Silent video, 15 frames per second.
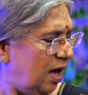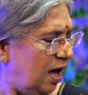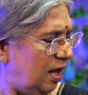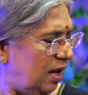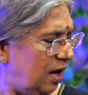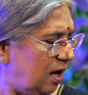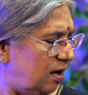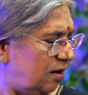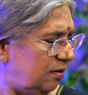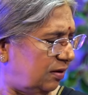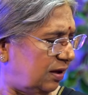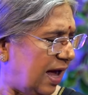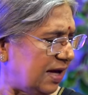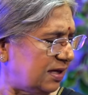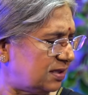And
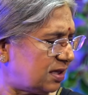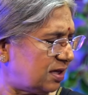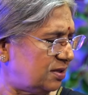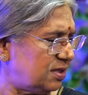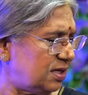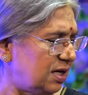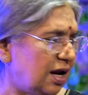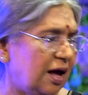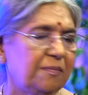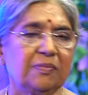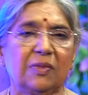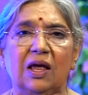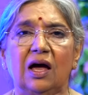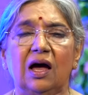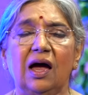thanks, Christina.
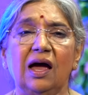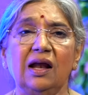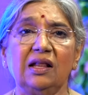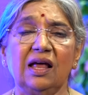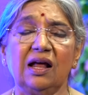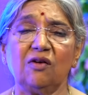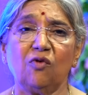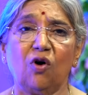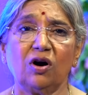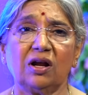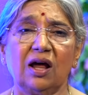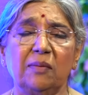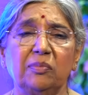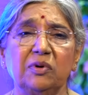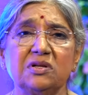And then what
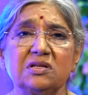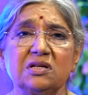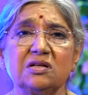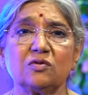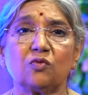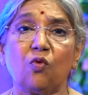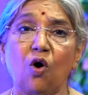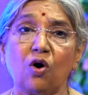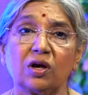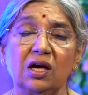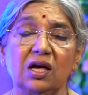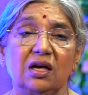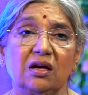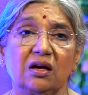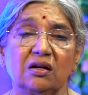happens is,
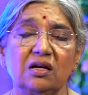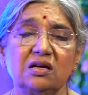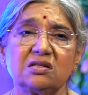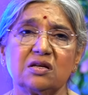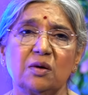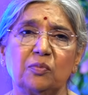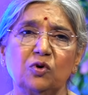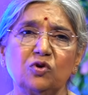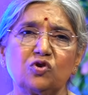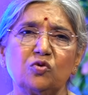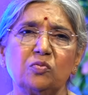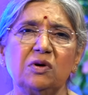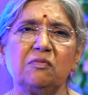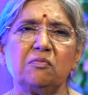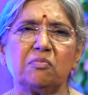walking is supposed to
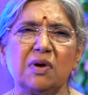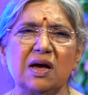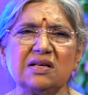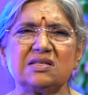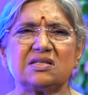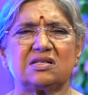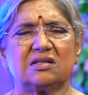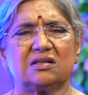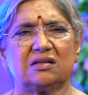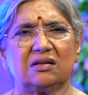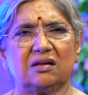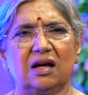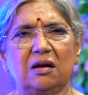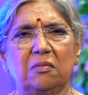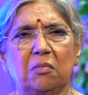be best
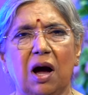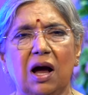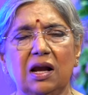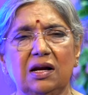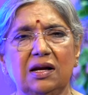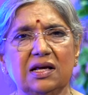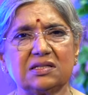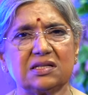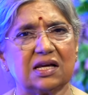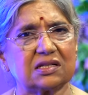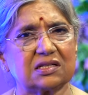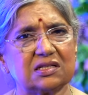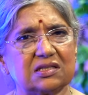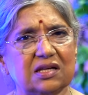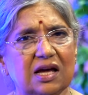and mildest
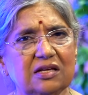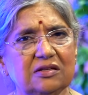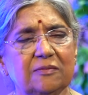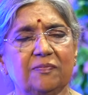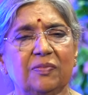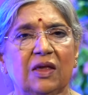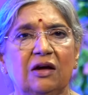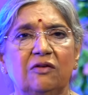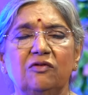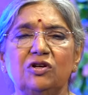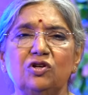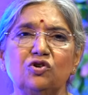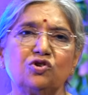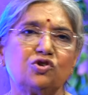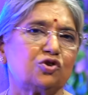exercise
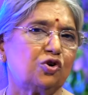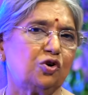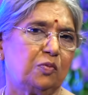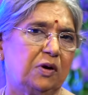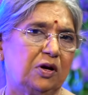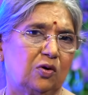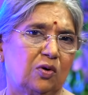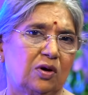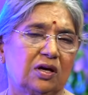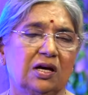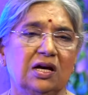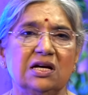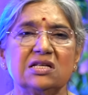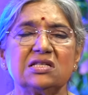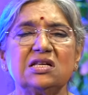which you should be doing.
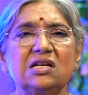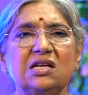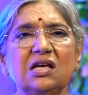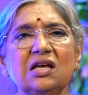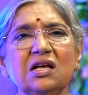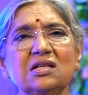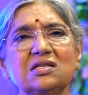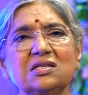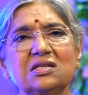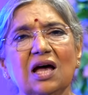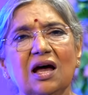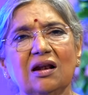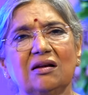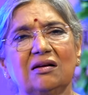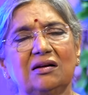Sitting in
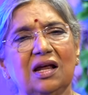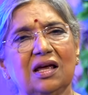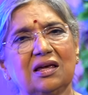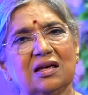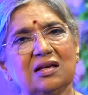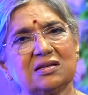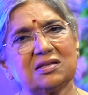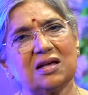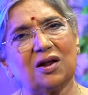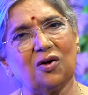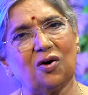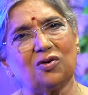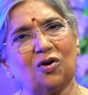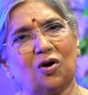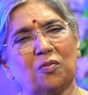sun, taking sun
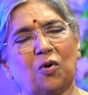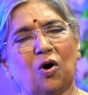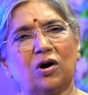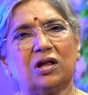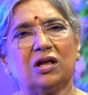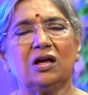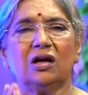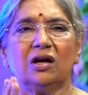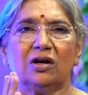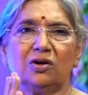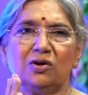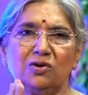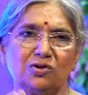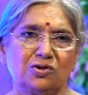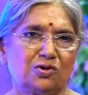on your body,
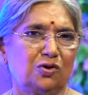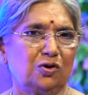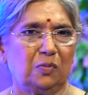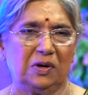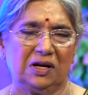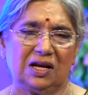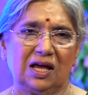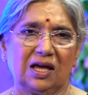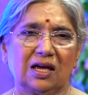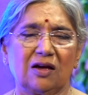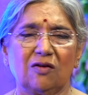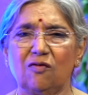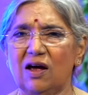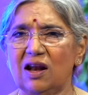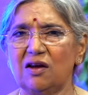you should be
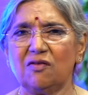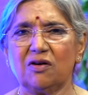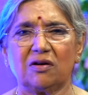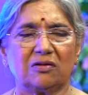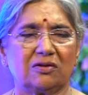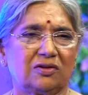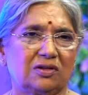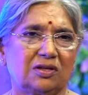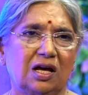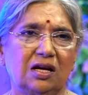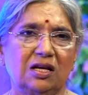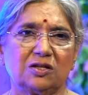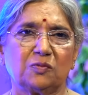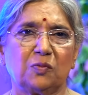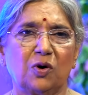taking. Whenever sun
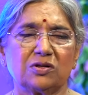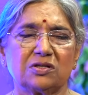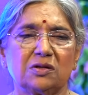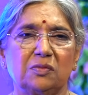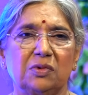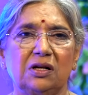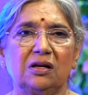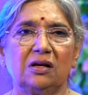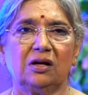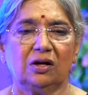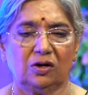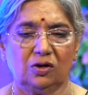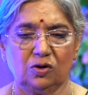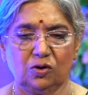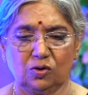is possible,
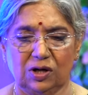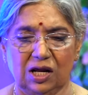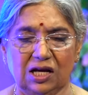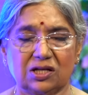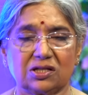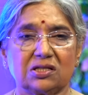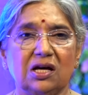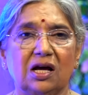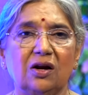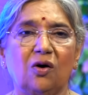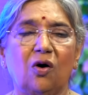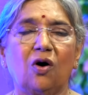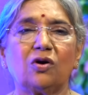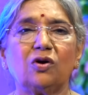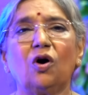you take sun
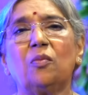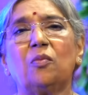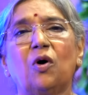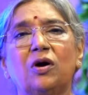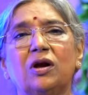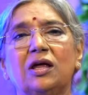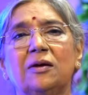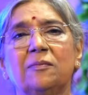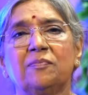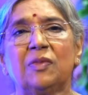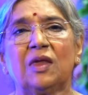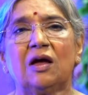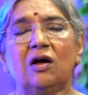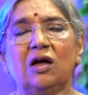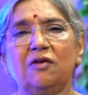on your body.
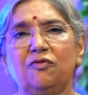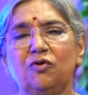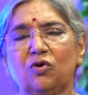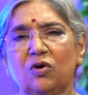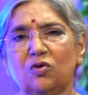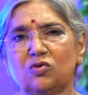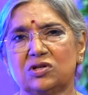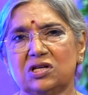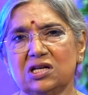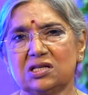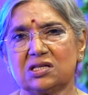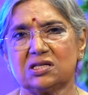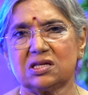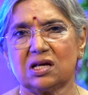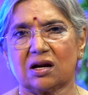If you could see
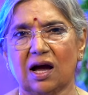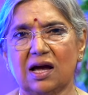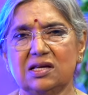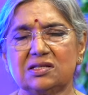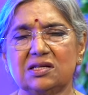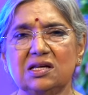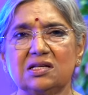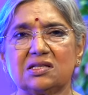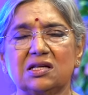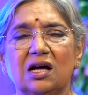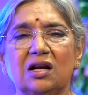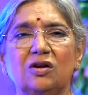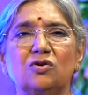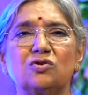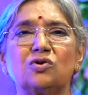rising
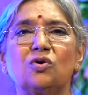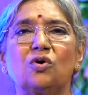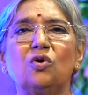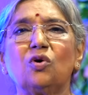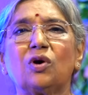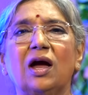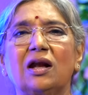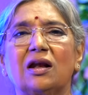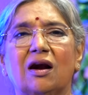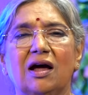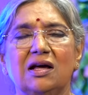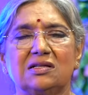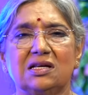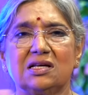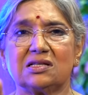sun, you should look at
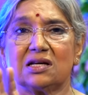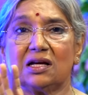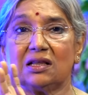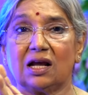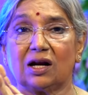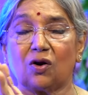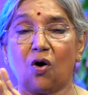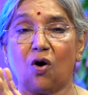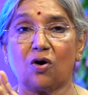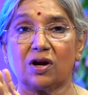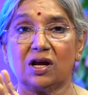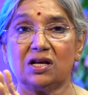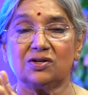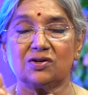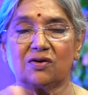rising sun, that
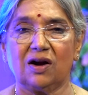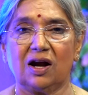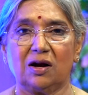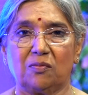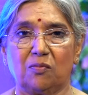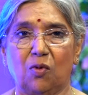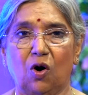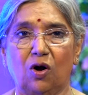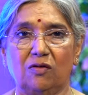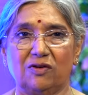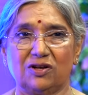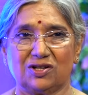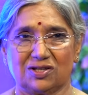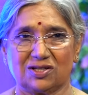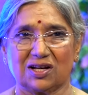orange red ball
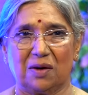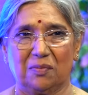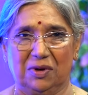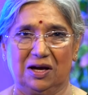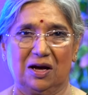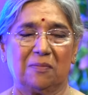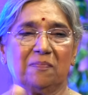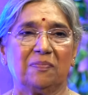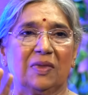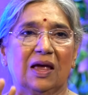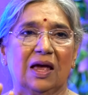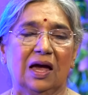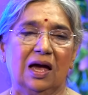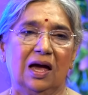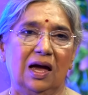which is coming up,
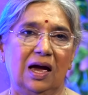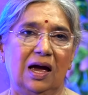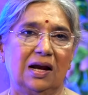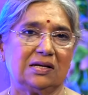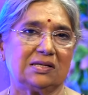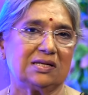and